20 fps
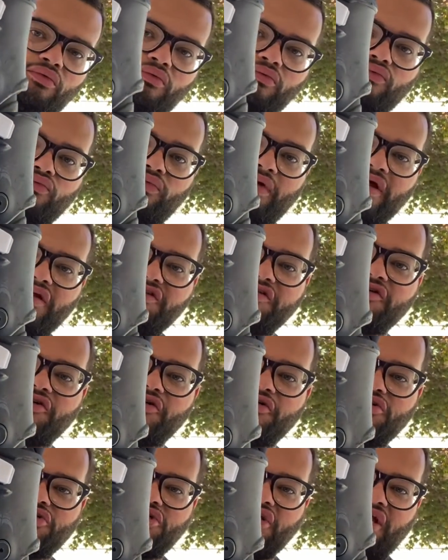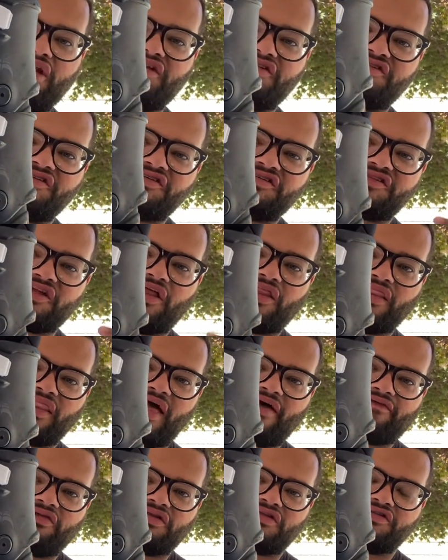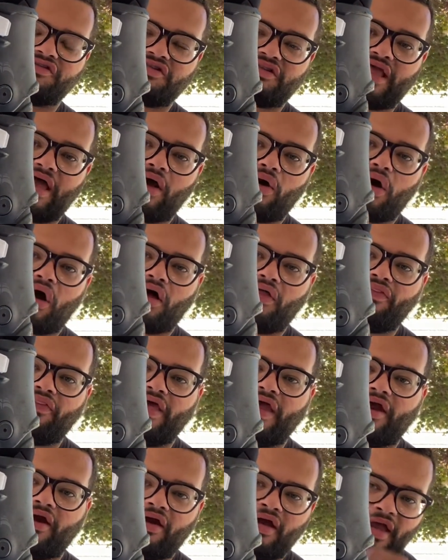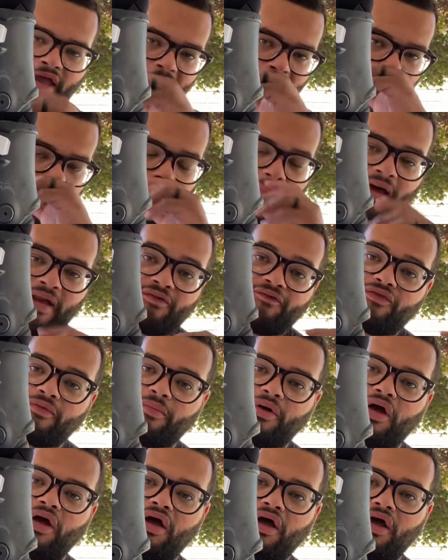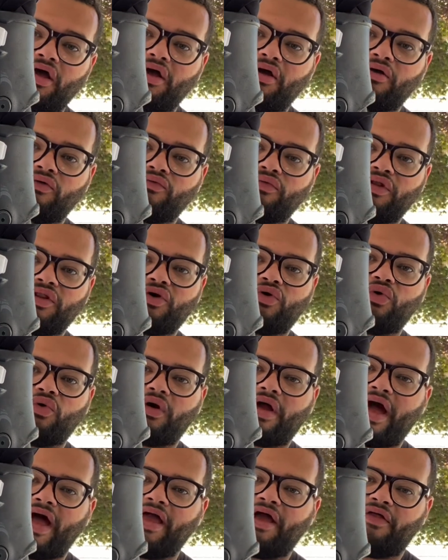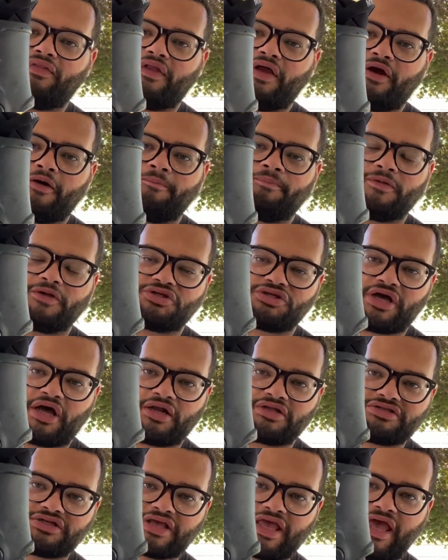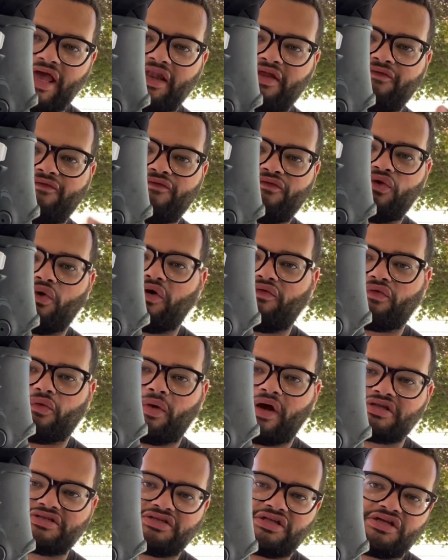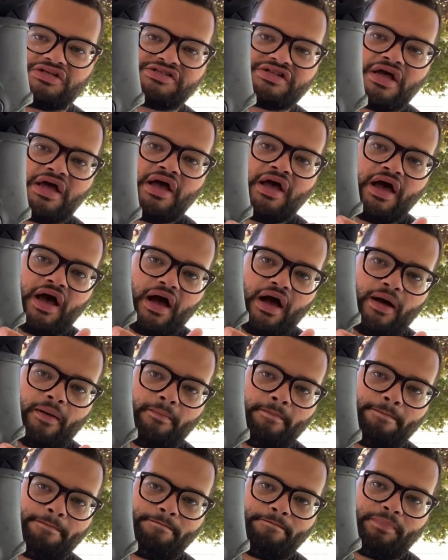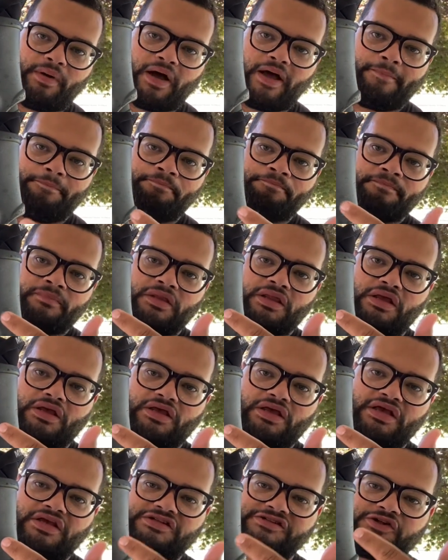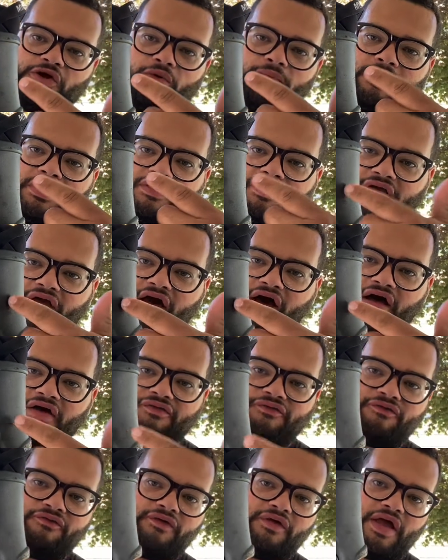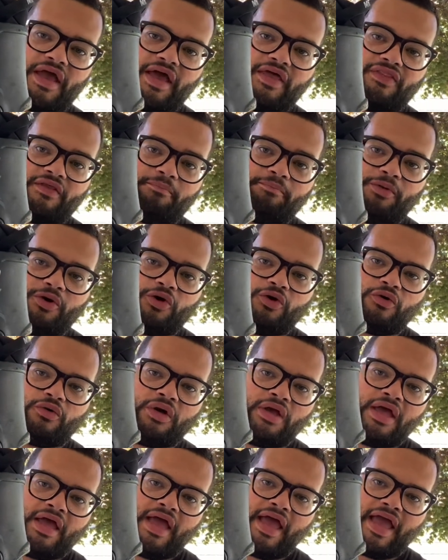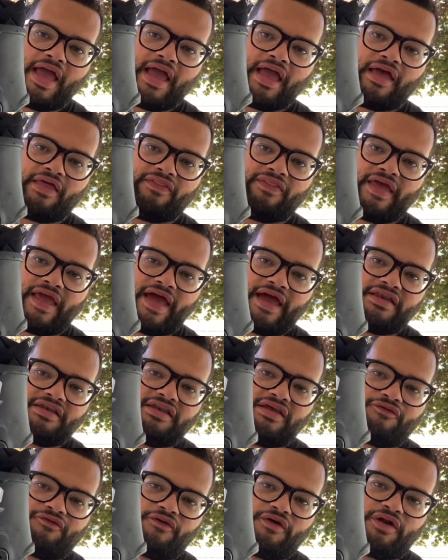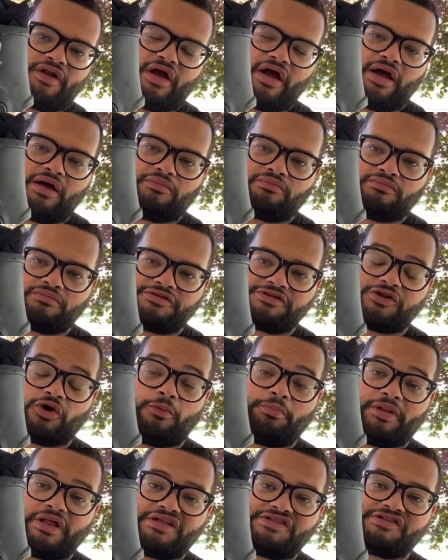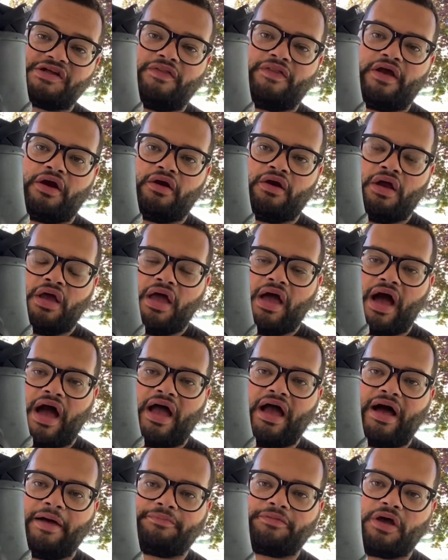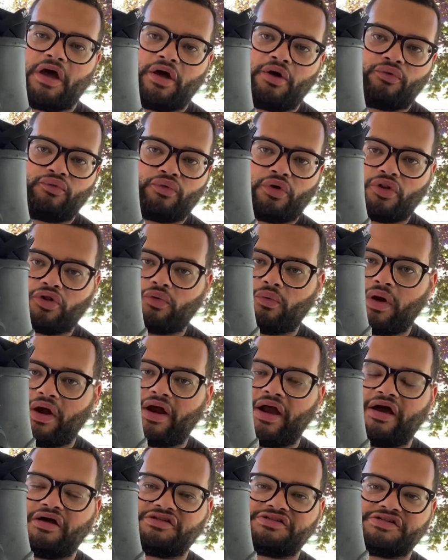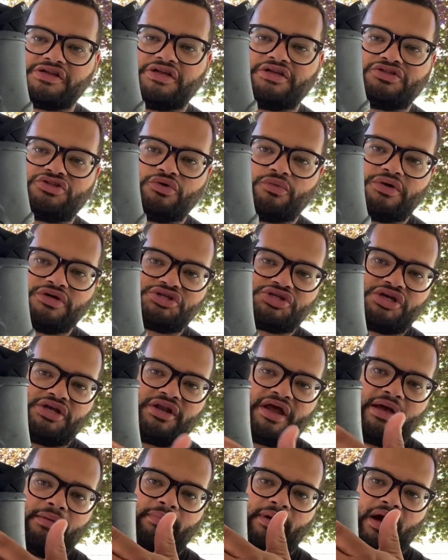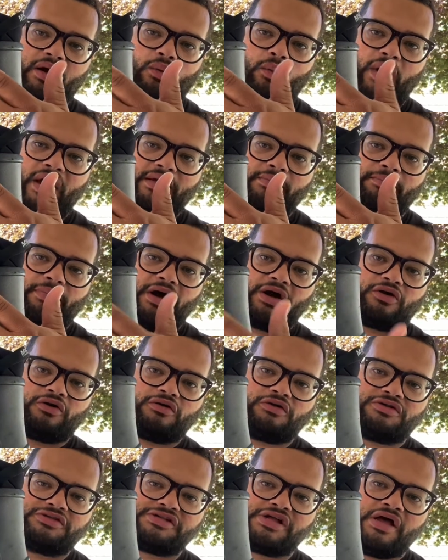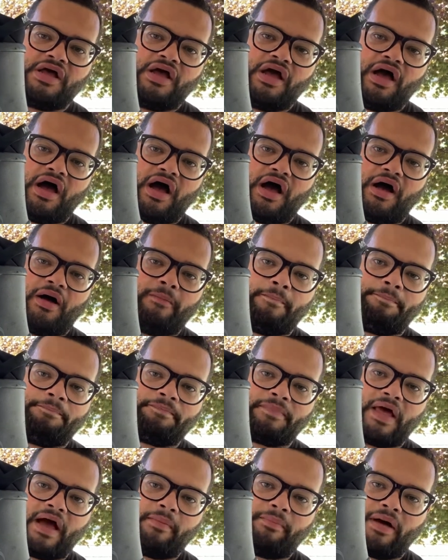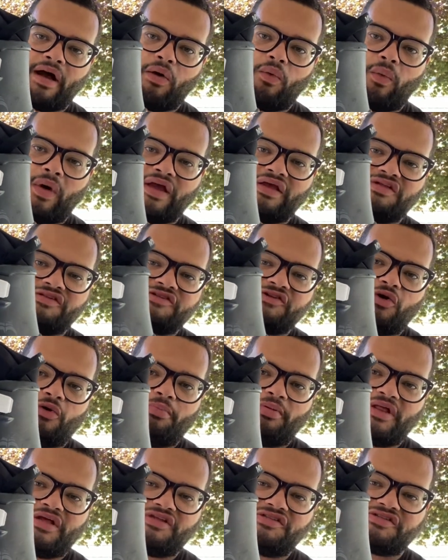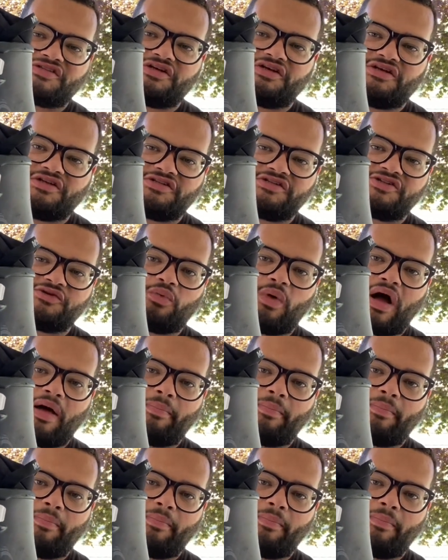Razors Genesys 11s. Now on there, I bought them from a really cool guy on there. Shout out to Ken if you ever watch this. But he sold me the cuff and the boot, and they had different sole plates on there. I hopped on Roller Warehouse and Intuition. I bought white buckles. I bought white sole plates to swap